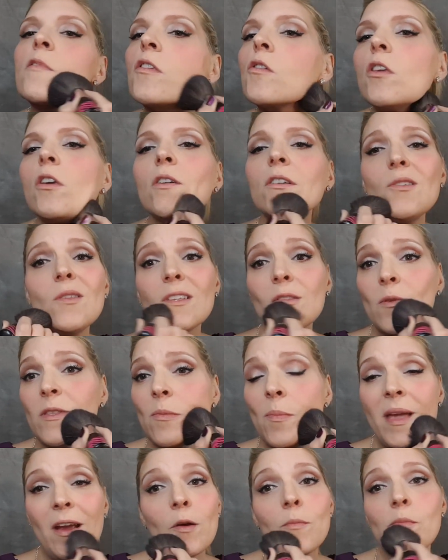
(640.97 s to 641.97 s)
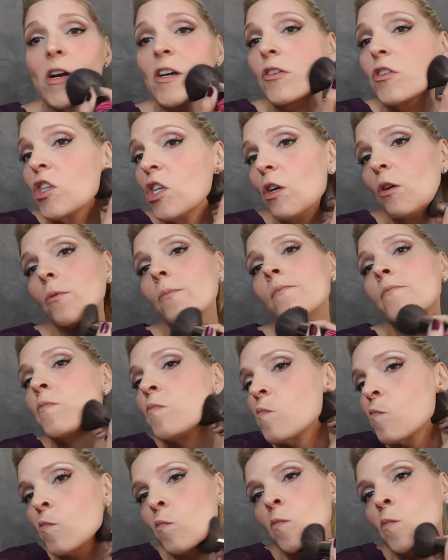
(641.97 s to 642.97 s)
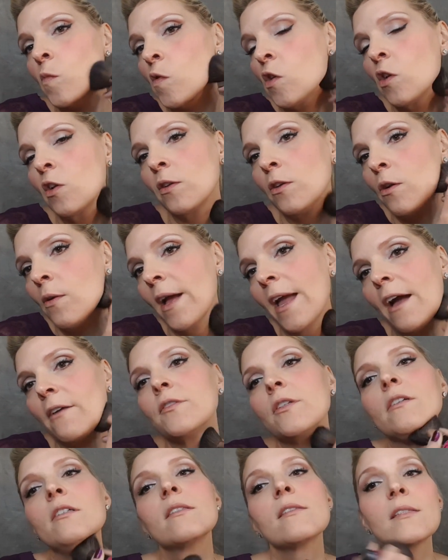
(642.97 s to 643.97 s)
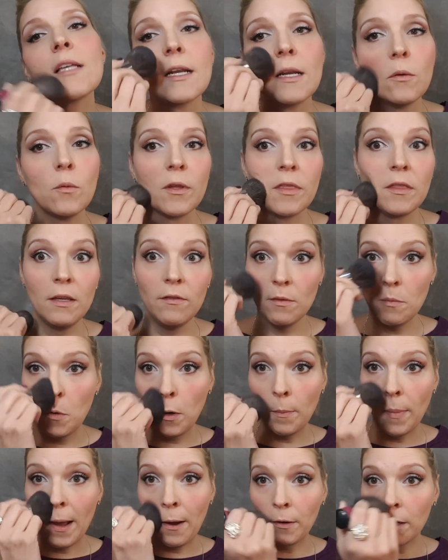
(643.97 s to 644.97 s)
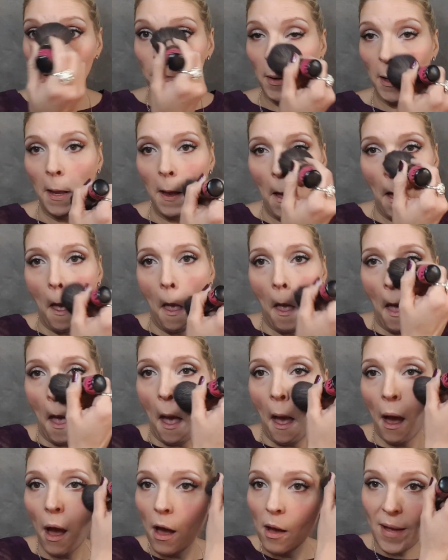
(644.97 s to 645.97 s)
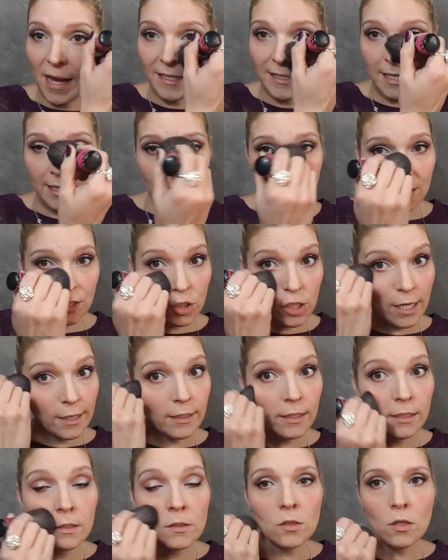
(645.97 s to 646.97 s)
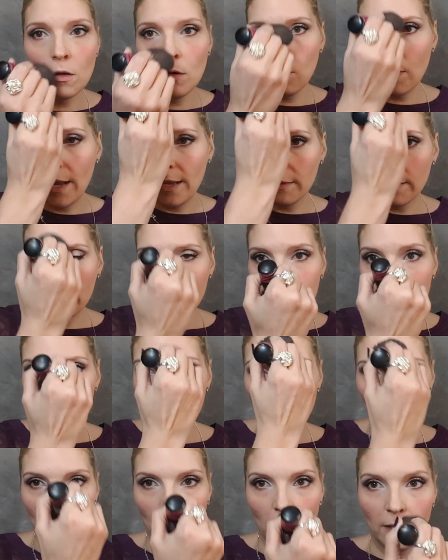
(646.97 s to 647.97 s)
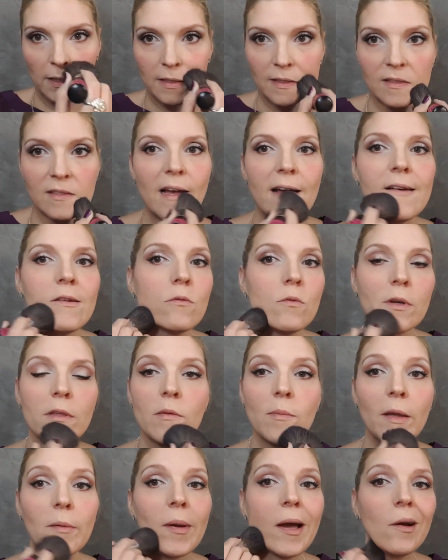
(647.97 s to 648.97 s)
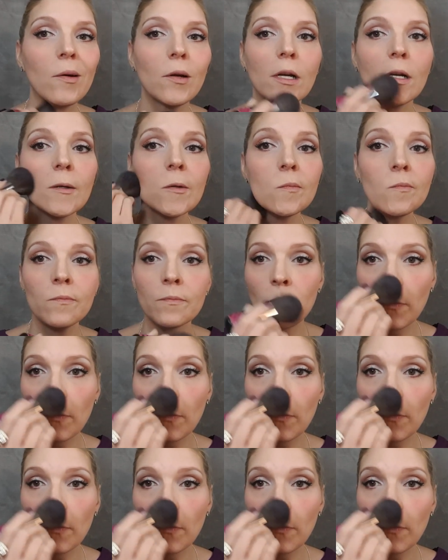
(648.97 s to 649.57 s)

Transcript: You could do this with a bare brush too. You know, you don't have to set it with even more powder, but I tend to get shiny, so I like to be really set with my powder.